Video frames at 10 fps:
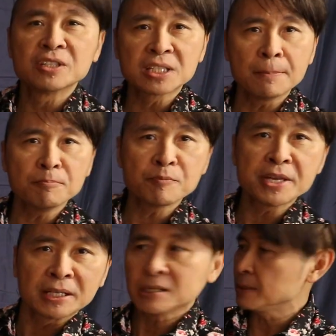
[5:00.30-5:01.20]

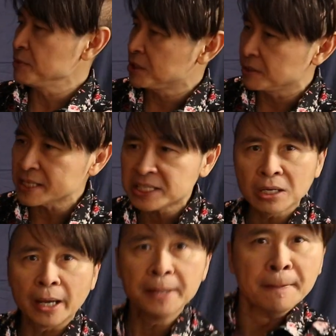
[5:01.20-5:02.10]
something comes to this
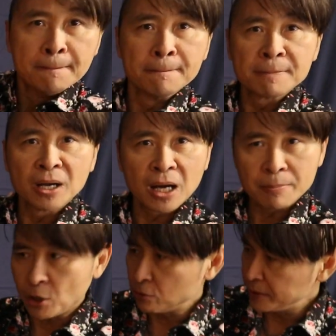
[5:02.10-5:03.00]
side,
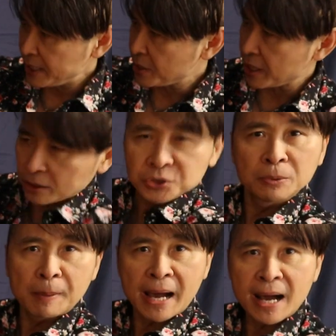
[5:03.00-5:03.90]
I'm already there to
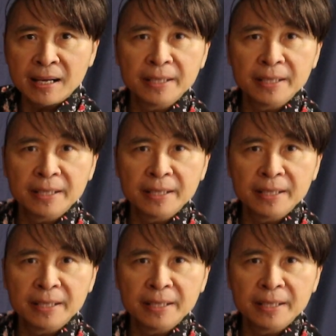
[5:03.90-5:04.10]
pat